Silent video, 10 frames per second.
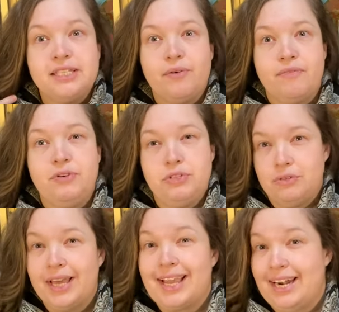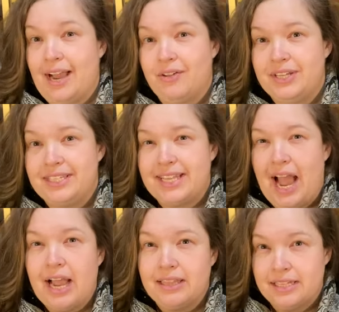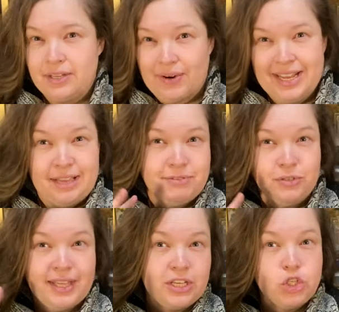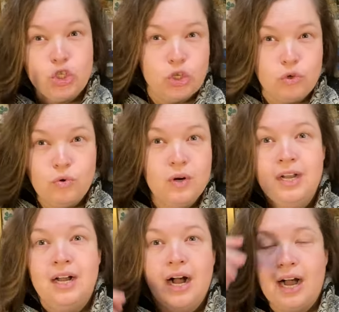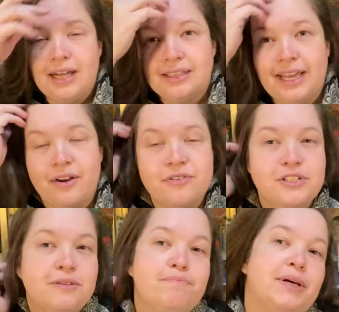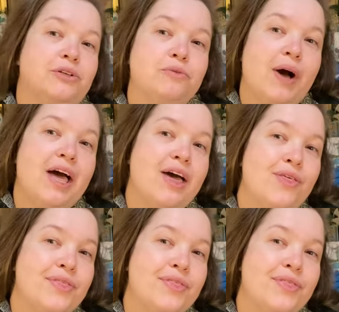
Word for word: So if you do like a necklace stack, this already gives you like two uh, layers to build with.